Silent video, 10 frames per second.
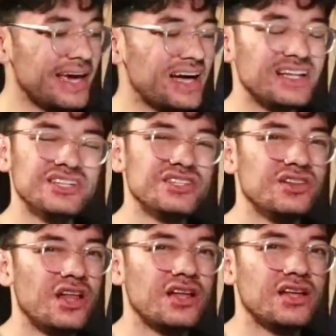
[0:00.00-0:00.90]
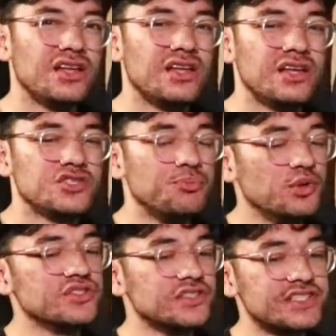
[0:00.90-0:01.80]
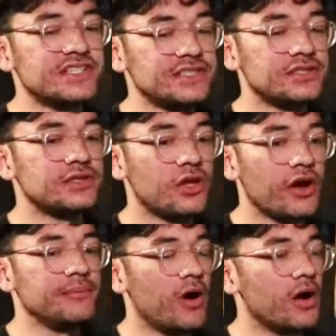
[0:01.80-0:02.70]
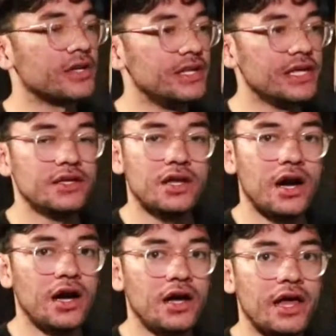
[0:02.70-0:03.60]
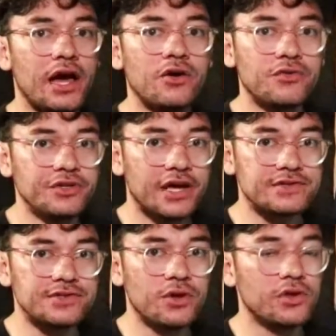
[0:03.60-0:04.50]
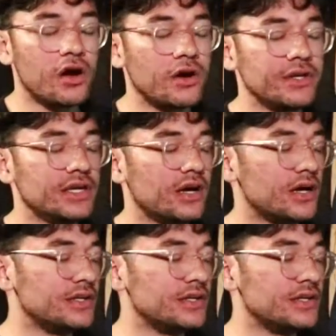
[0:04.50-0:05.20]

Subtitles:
Yeah. So Bulls are listening to Lauri Markkanen. I don't know if you guys know Lauri.